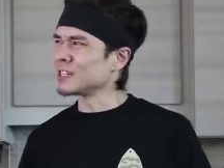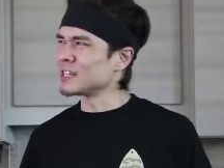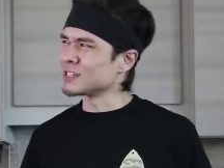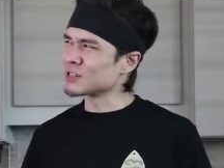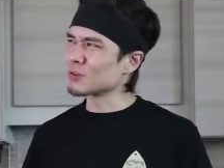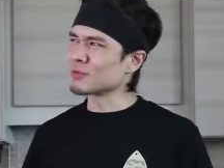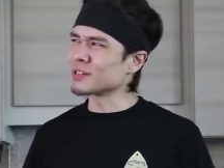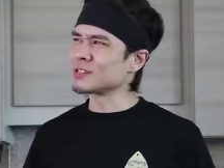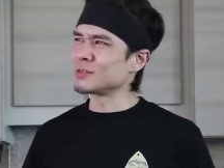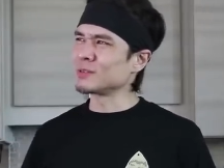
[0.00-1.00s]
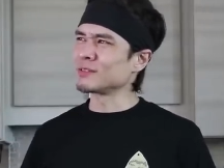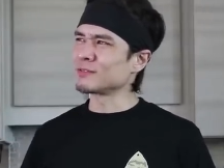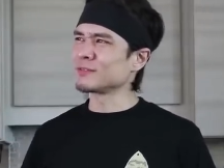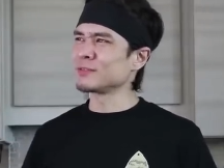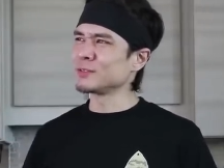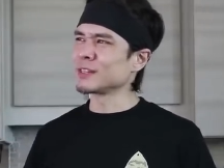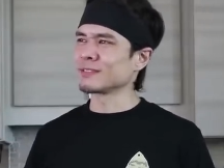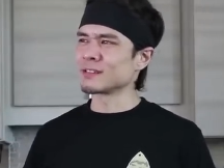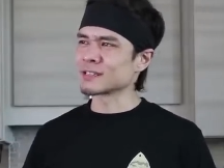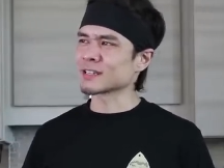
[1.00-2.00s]
it's so weird doing food
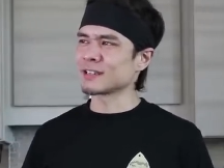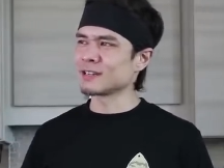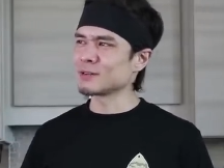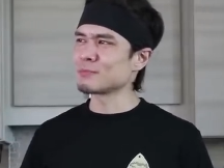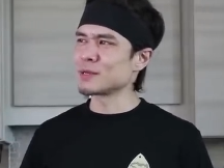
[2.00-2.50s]
like this because I know